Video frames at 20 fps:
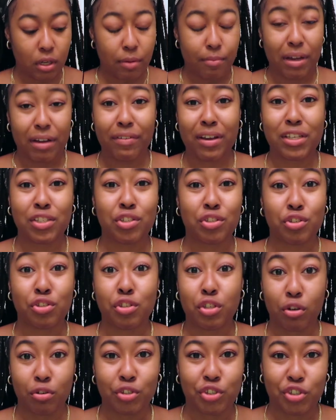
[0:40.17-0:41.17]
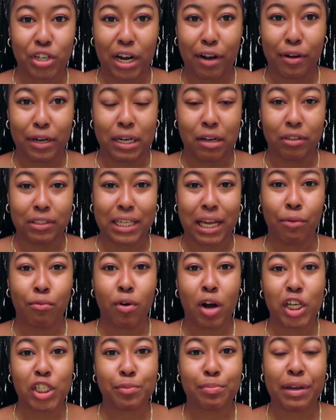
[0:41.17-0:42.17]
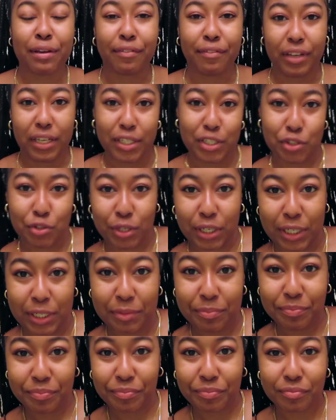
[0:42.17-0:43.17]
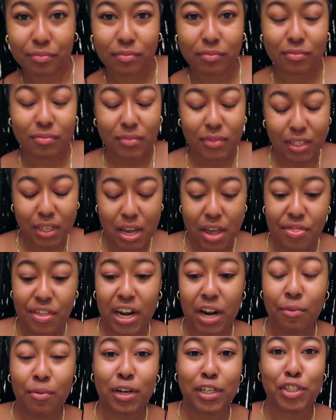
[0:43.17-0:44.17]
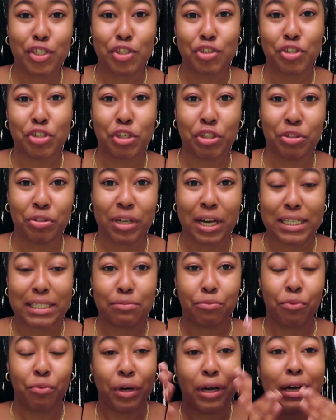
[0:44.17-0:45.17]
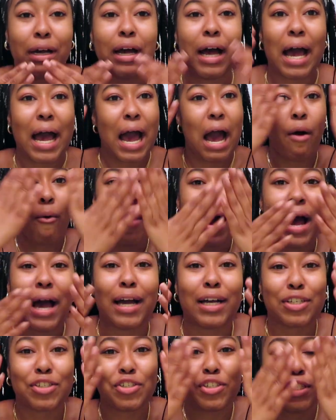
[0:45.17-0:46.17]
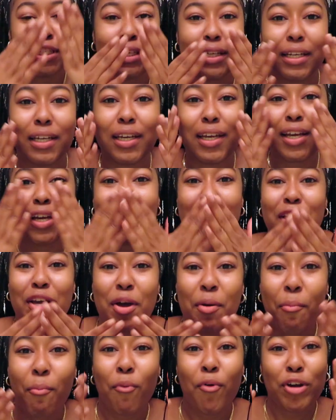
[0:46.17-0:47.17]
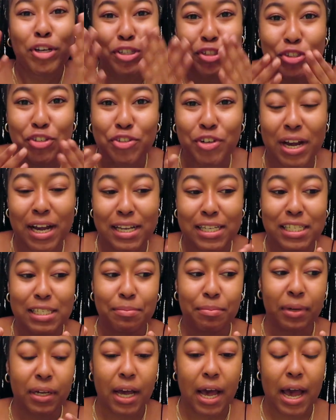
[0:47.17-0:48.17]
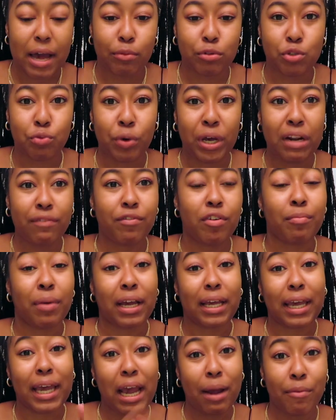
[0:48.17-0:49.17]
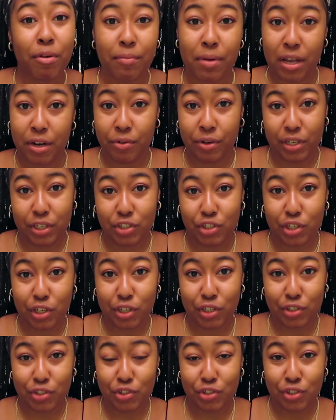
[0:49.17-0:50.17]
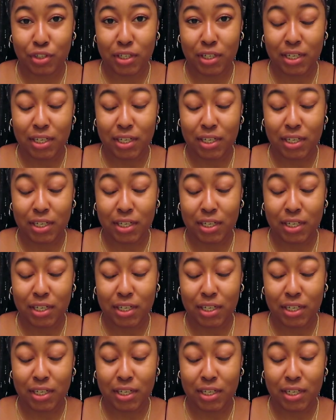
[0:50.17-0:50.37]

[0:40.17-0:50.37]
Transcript: My face is so dry right now because I washed my face, right? And then I wanted to show you guys how I actually moisturize, but I was waiting for my camera battery to charge.